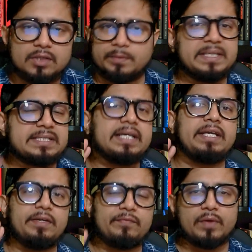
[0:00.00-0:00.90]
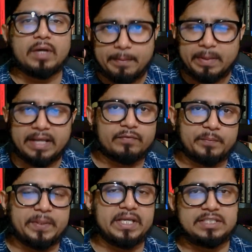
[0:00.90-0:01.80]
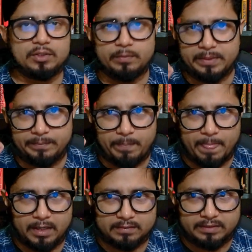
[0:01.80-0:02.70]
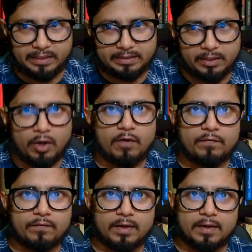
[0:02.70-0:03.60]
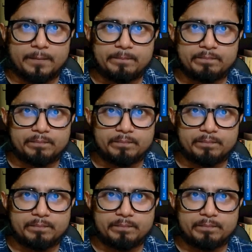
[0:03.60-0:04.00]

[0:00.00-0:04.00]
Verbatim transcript: so basically if you are applying for PhD you'll be uh, thinking of uh,